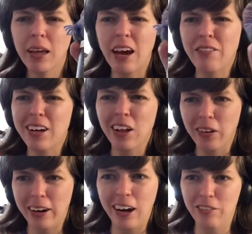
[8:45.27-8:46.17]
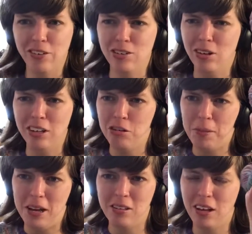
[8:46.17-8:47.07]
Every color I offer is on this
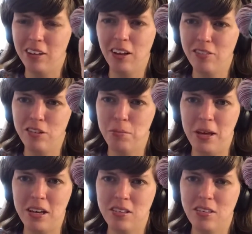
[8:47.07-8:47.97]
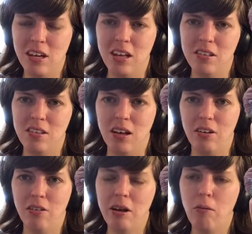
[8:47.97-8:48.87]
base. I love this base. It's a
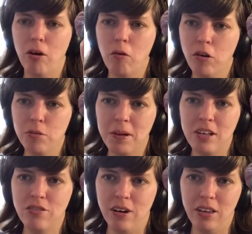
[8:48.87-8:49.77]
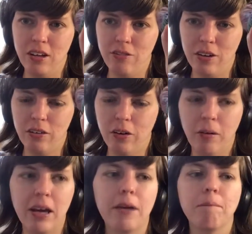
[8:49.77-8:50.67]
great workhorse base for anything fingering
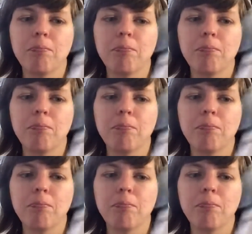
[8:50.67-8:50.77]
weight.